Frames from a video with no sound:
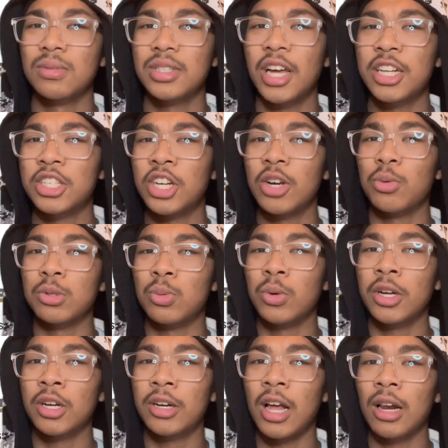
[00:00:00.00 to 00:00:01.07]
That jit was
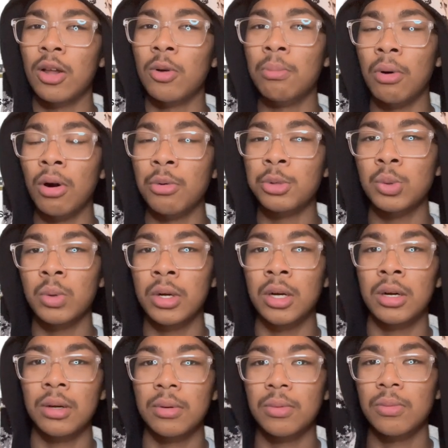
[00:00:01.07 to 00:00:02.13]
weird. That little boy was
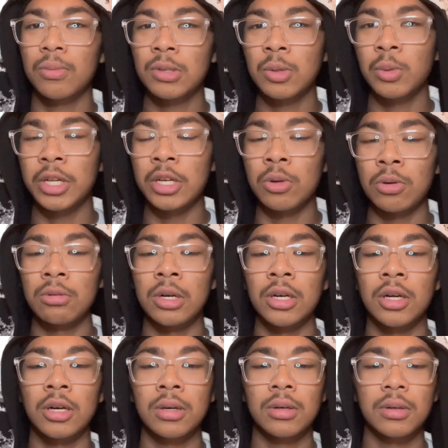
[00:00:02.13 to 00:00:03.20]
weird. Wonder what he doing right
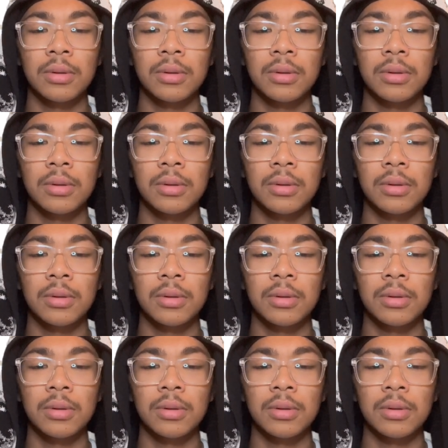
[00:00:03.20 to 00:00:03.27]
now.